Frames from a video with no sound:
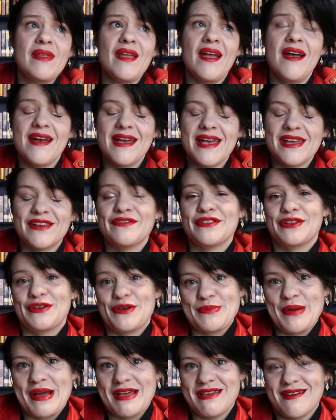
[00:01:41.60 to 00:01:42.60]
ahead of the
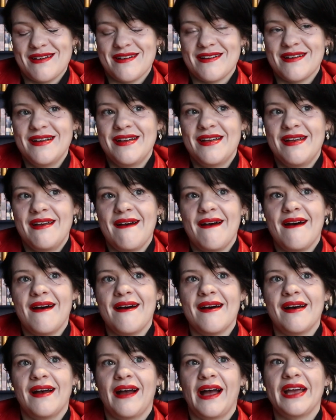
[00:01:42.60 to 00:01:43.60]
no buy year.
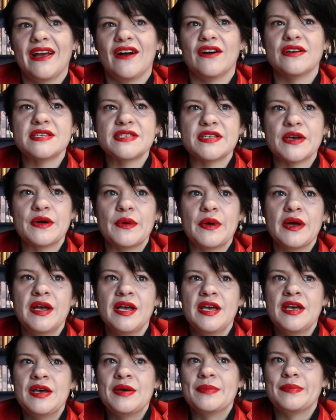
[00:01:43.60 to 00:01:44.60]
I also
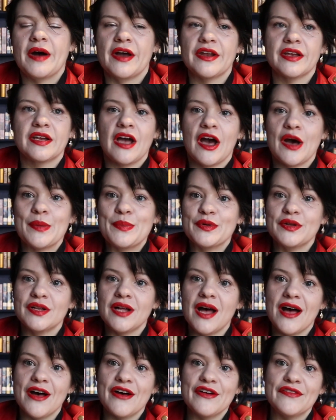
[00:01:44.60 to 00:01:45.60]
bought a couple
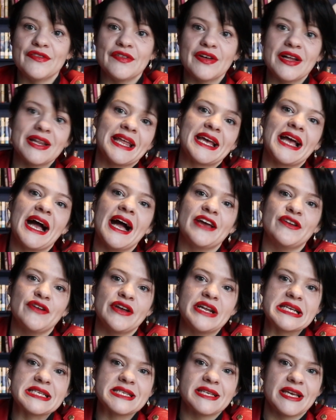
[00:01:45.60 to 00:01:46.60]
of
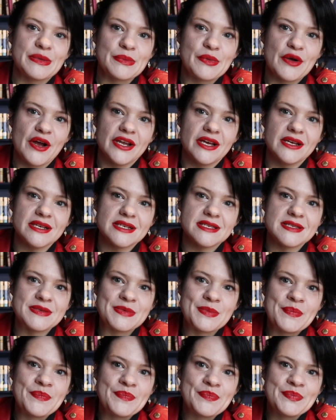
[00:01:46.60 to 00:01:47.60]
hydrating skin
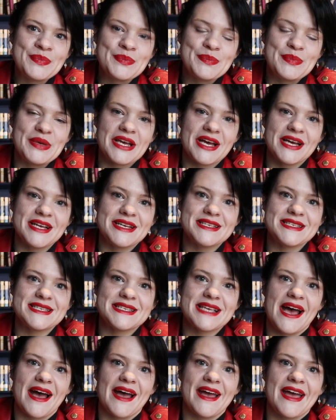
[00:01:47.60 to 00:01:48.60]
products
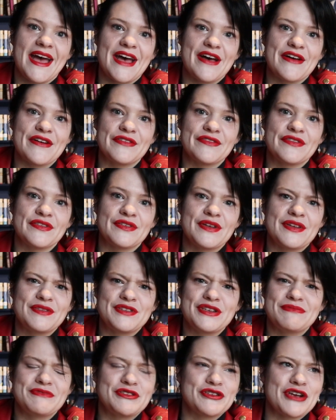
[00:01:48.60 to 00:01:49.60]
because I have
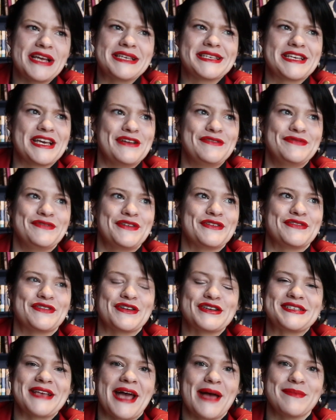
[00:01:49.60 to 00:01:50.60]
dry skin for the
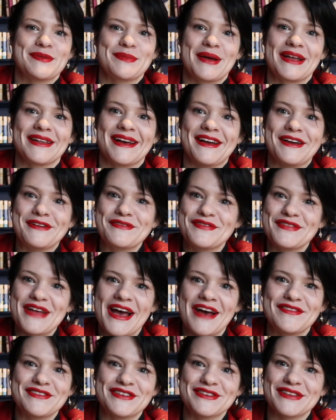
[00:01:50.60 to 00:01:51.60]
first time in my life.
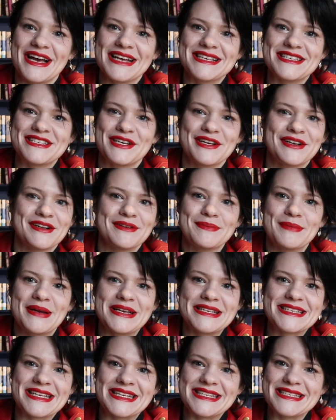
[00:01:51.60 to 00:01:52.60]
After last year,
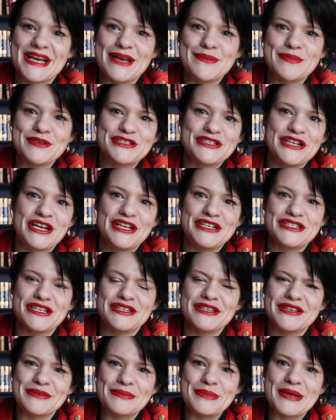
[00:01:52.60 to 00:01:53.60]
my skin type has changed
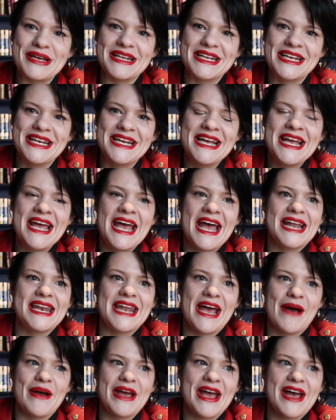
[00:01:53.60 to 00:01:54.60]
a little bit, and
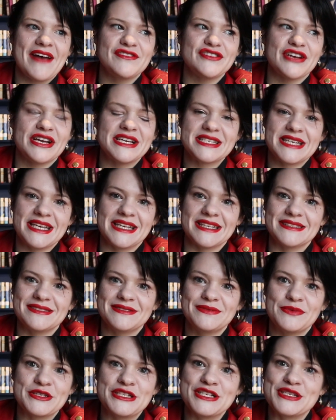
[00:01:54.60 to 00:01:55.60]
now I have dry skin,
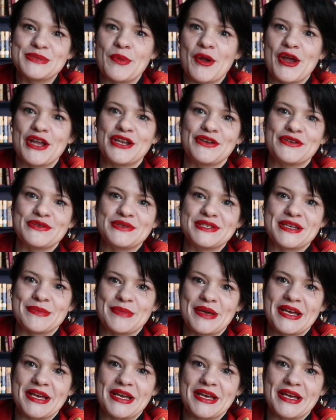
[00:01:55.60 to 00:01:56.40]
which is brand new to